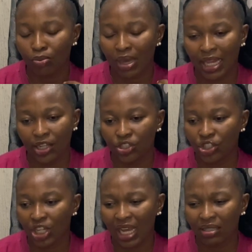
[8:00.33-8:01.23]
with my
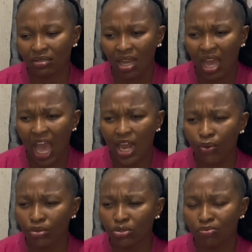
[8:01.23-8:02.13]
energy, and I
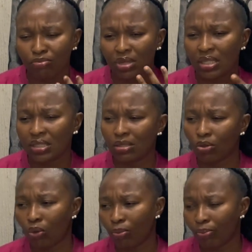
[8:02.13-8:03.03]
don't want to mix
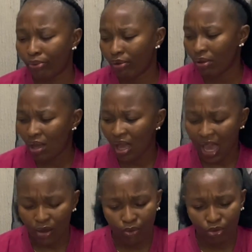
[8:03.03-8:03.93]
it up.
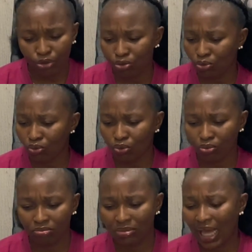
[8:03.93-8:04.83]
I don't want
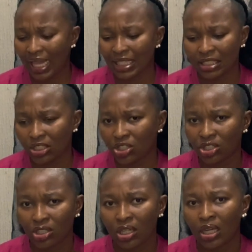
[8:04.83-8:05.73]
to
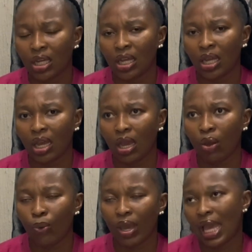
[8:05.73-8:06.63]
tarnish
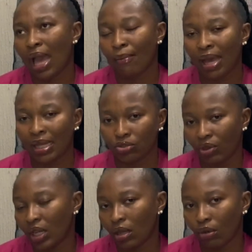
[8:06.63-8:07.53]
where I'm at
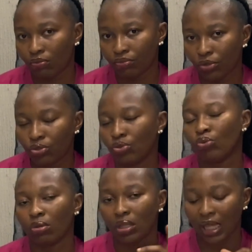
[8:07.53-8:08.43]
right now.
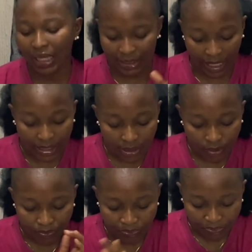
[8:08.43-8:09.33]
So that's that.
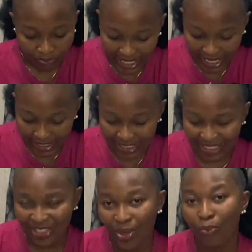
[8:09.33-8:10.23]
The next
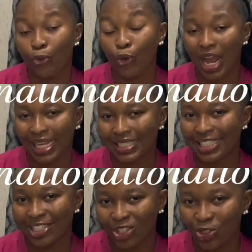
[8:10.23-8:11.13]
thing is
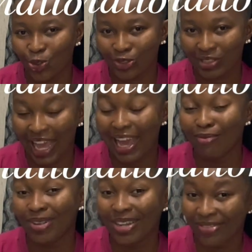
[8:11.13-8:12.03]
procrastination.
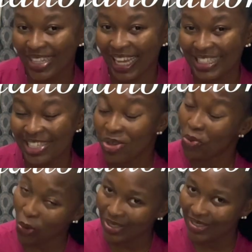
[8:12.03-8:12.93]
I'm leaving that
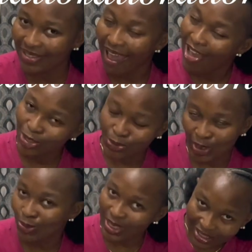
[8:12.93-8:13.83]
in what?
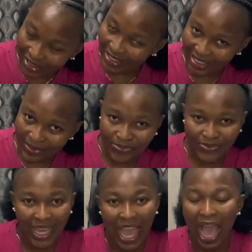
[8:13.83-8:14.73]
2023.
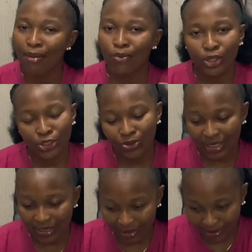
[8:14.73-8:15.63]
I'm going to do
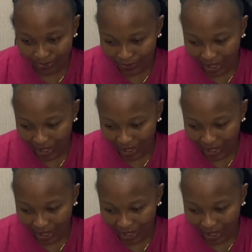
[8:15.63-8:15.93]
this.